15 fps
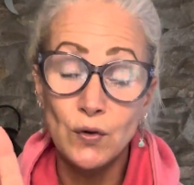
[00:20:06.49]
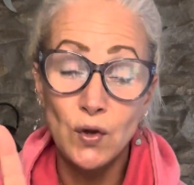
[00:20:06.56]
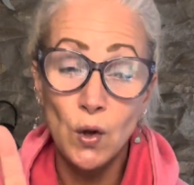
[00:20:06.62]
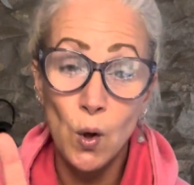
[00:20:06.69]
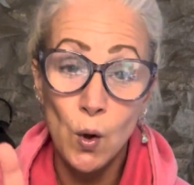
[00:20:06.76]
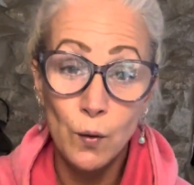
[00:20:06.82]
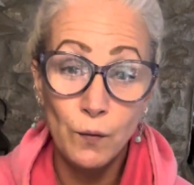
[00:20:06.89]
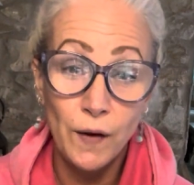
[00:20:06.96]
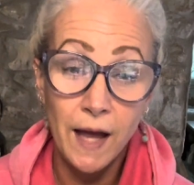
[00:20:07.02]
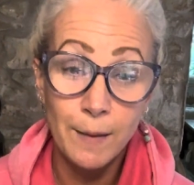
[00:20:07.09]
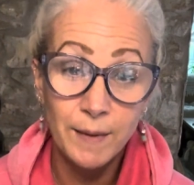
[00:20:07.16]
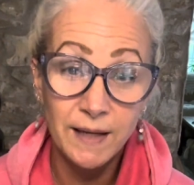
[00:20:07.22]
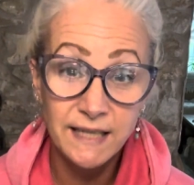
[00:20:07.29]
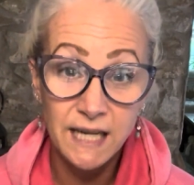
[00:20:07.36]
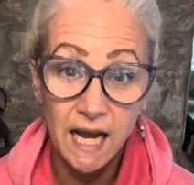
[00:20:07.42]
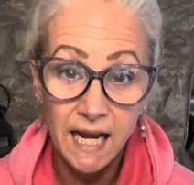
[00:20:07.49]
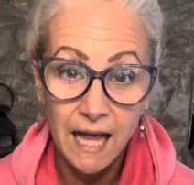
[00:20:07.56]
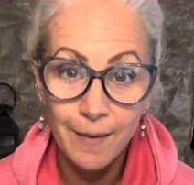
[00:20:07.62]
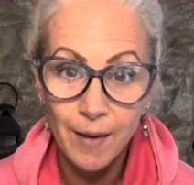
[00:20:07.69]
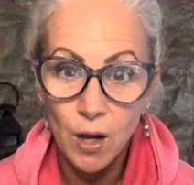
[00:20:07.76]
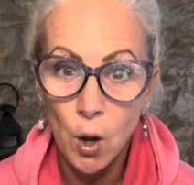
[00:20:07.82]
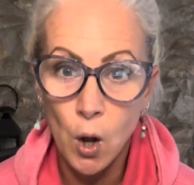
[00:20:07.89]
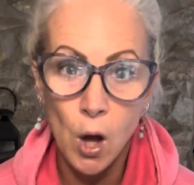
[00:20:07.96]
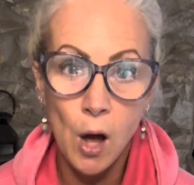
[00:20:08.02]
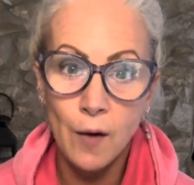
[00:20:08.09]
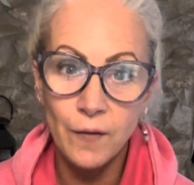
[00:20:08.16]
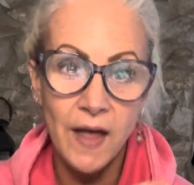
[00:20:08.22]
the whole family dynamic off,